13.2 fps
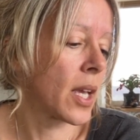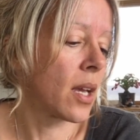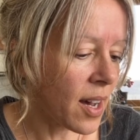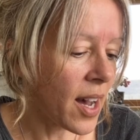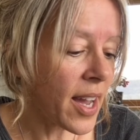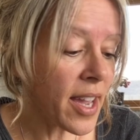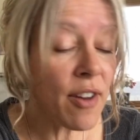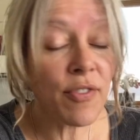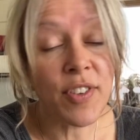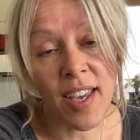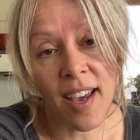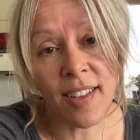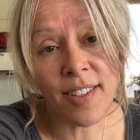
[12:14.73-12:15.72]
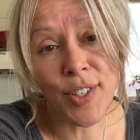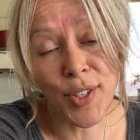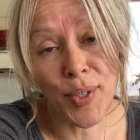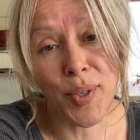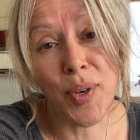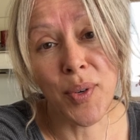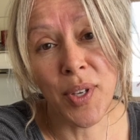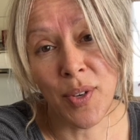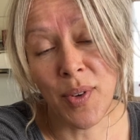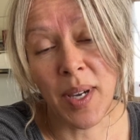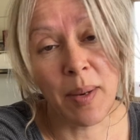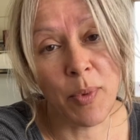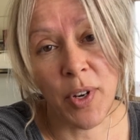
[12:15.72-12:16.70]
I have yet to grow
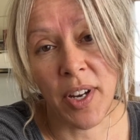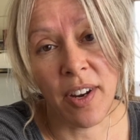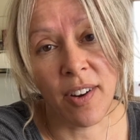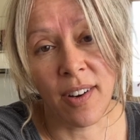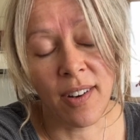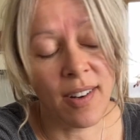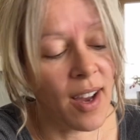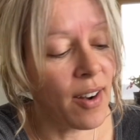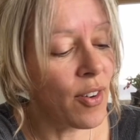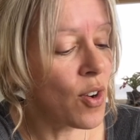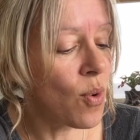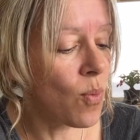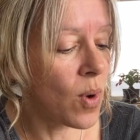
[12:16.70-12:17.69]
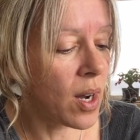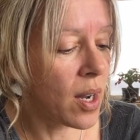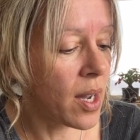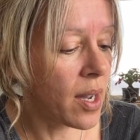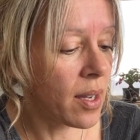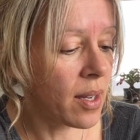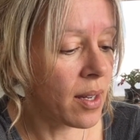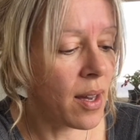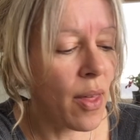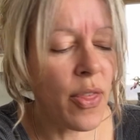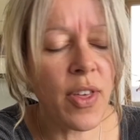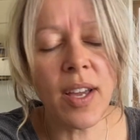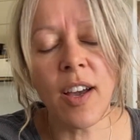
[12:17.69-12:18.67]
cucumber here. I don't know why. I
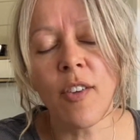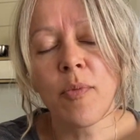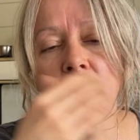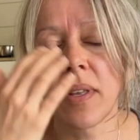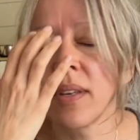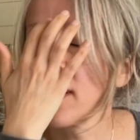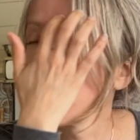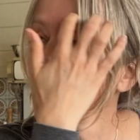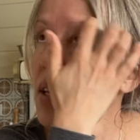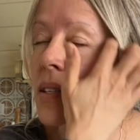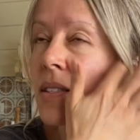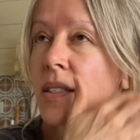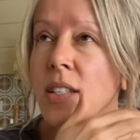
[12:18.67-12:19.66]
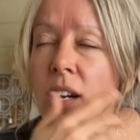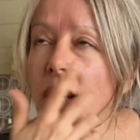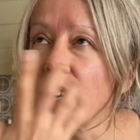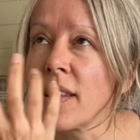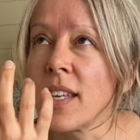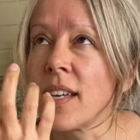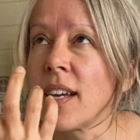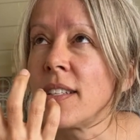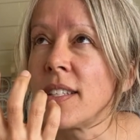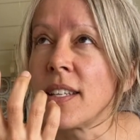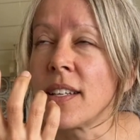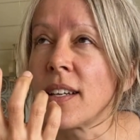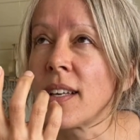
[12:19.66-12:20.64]
think I've been stuck on the
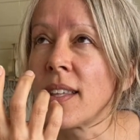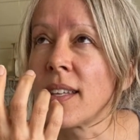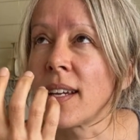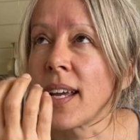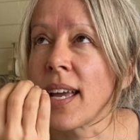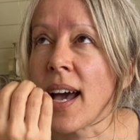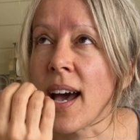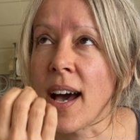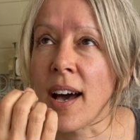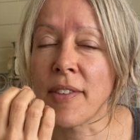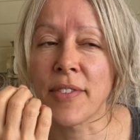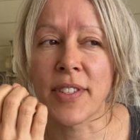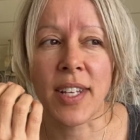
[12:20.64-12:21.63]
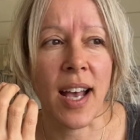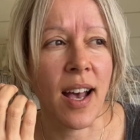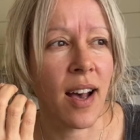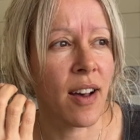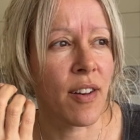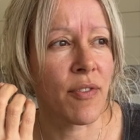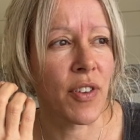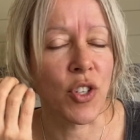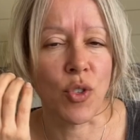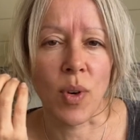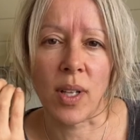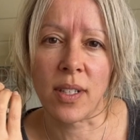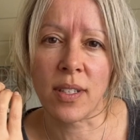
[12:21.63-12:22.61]
idea that I have to have a
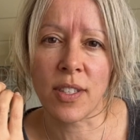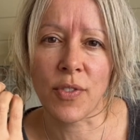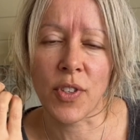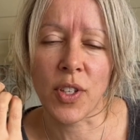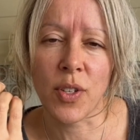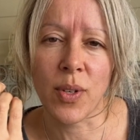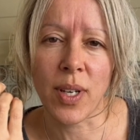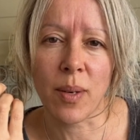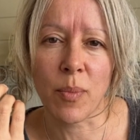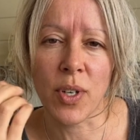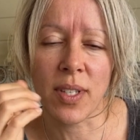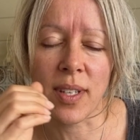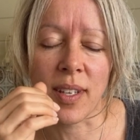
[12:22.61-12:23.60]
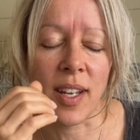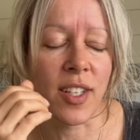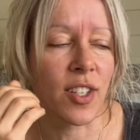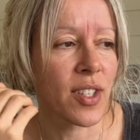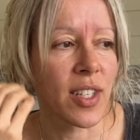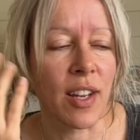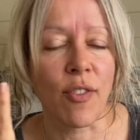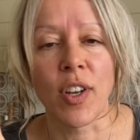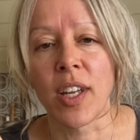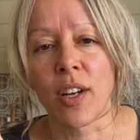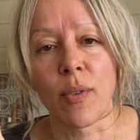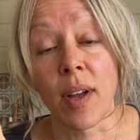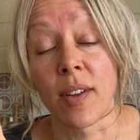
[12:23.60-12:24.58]
trellis for the cucumbers and I just never
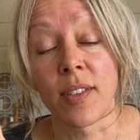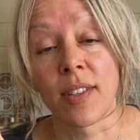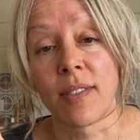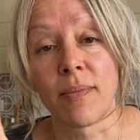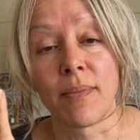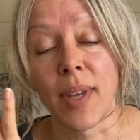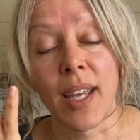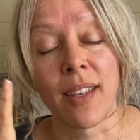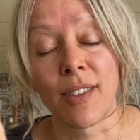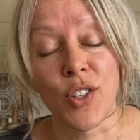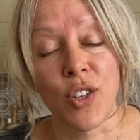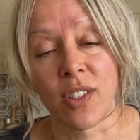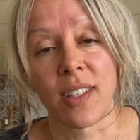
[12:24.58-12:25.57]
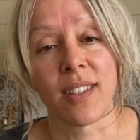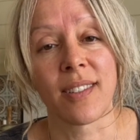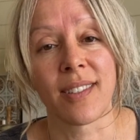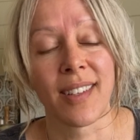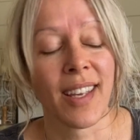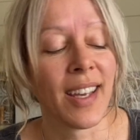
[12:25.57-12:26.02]
get around to making the trellis.